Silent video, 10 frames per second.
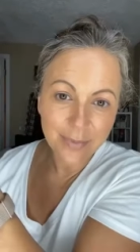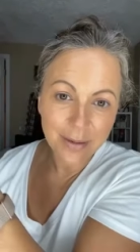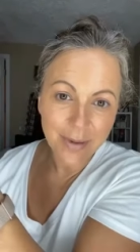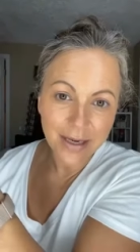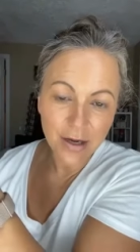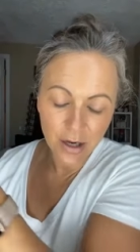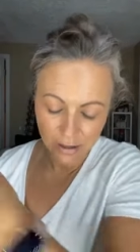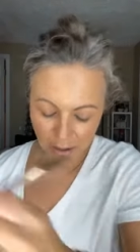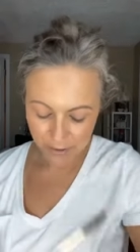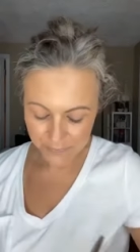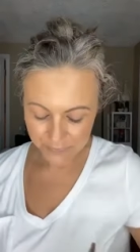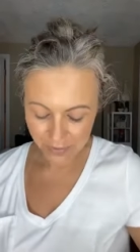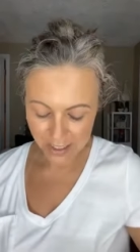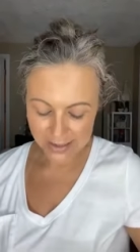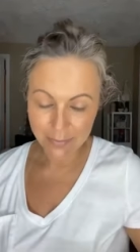my main color
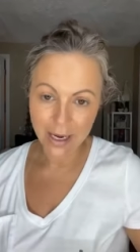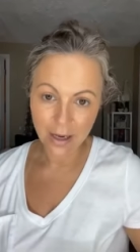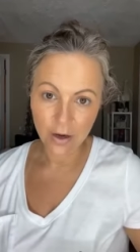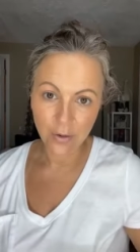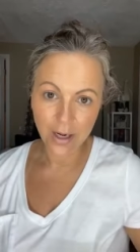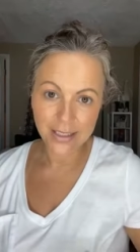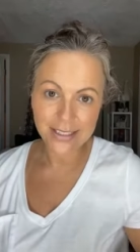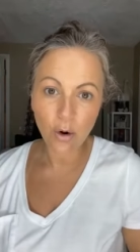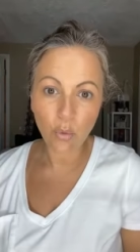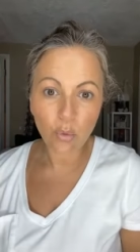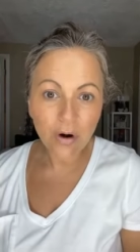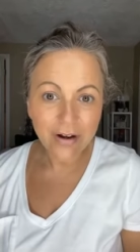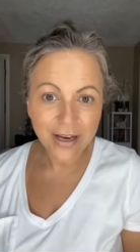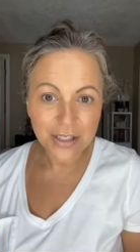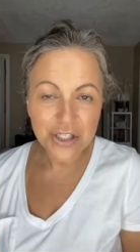is mango and it's like
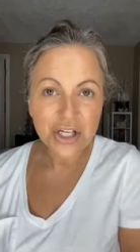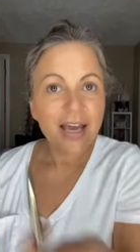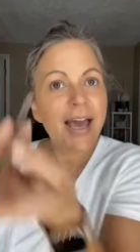orange.